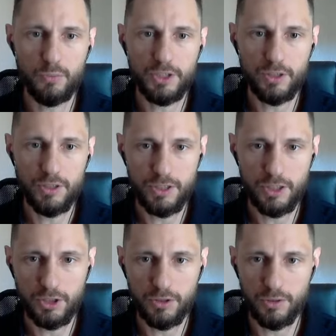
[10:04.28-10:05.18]
we
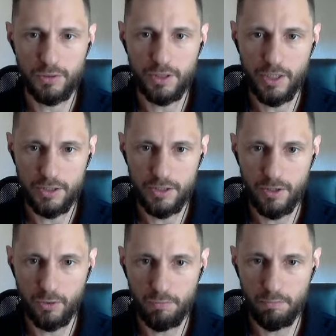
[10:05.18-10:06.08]
transition to the next
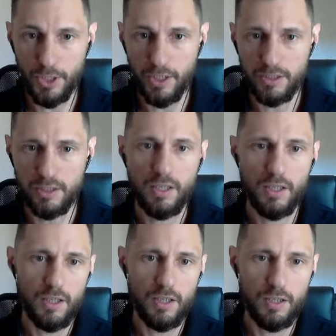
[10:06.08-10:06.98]
node. But
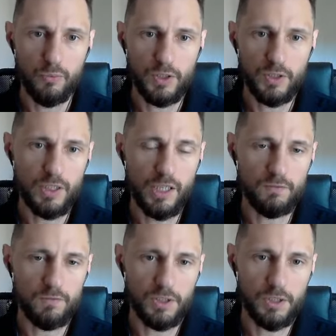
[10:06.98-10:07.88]
we're
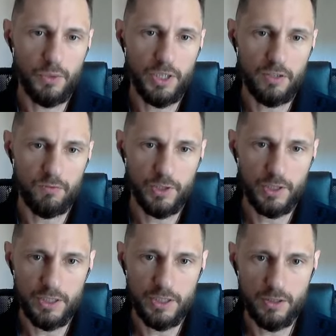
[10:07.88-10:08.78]
not really waiting for a
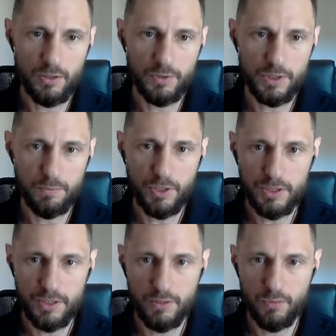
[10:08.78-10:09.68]
yes/no
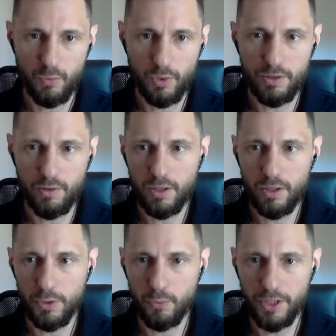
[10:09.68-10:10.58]
response. What are
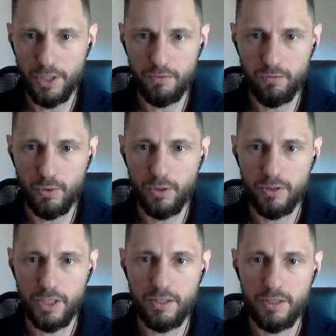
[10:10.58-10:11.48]
we waiting for
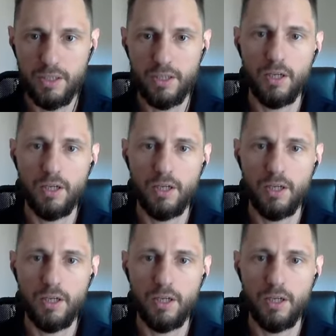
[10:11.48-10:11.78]
then?